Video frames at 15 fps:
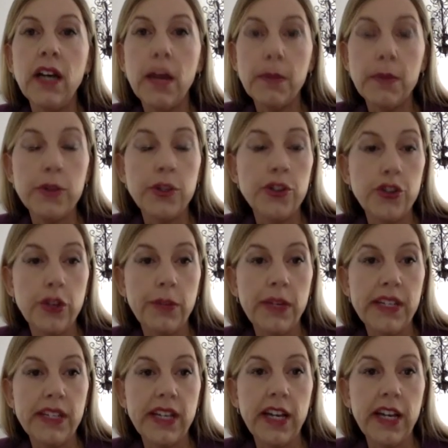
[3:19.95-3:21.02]

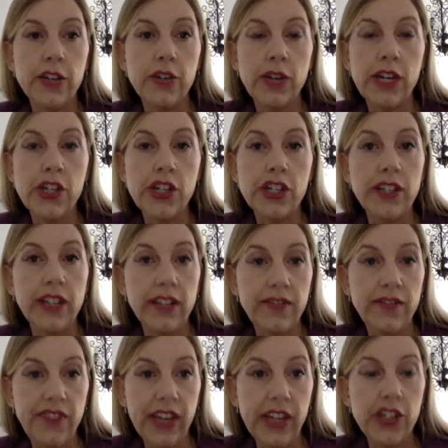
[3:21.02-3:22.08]
hypernatremic dehydration,
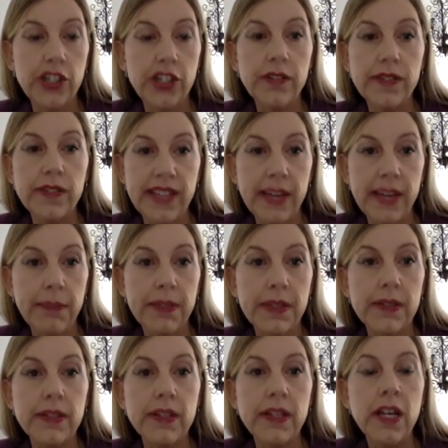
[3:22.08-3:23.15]
infection,
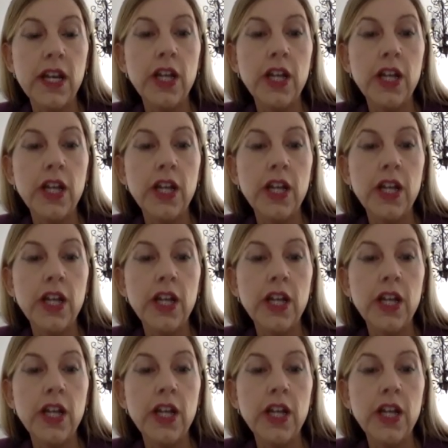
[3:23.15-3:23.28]
sepsis,